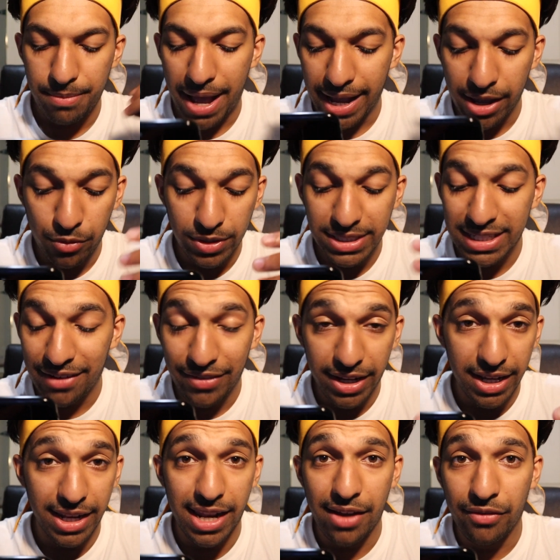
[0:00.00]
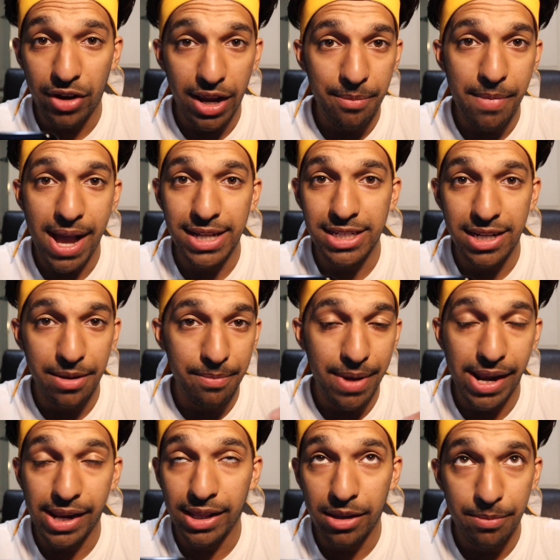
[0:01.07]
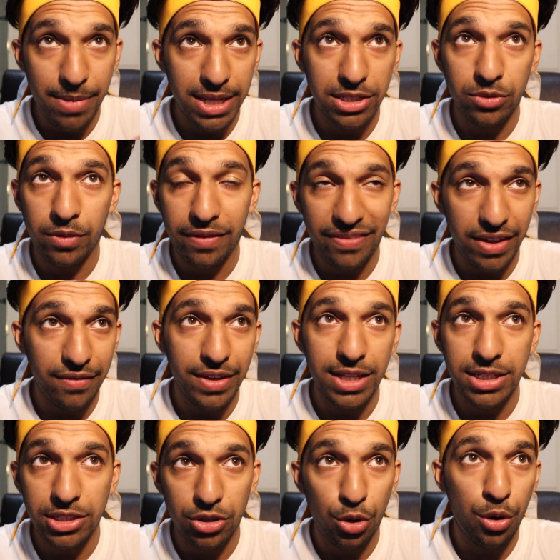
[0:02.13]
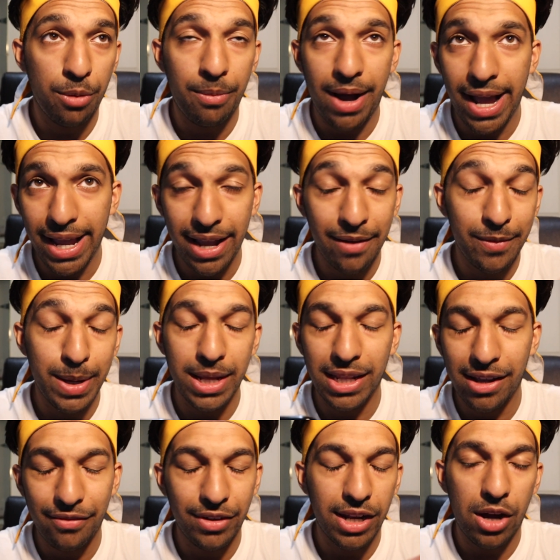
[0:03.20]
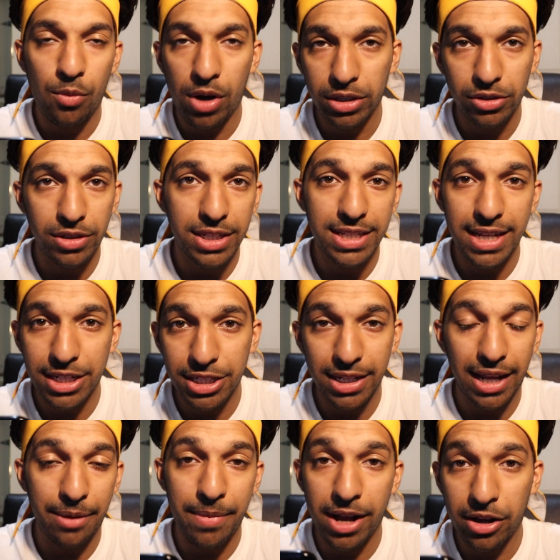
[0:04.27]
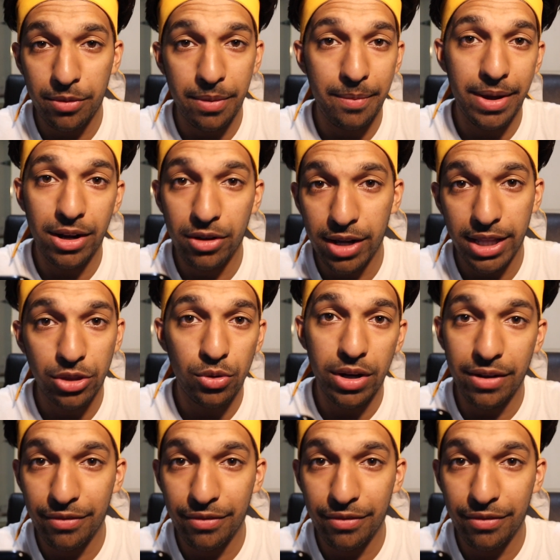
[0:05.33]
Back in 17 could never imagine embedding the bezel with Vivia Stone. Miami 11, I walked through the section like Malcolm and Middle, got three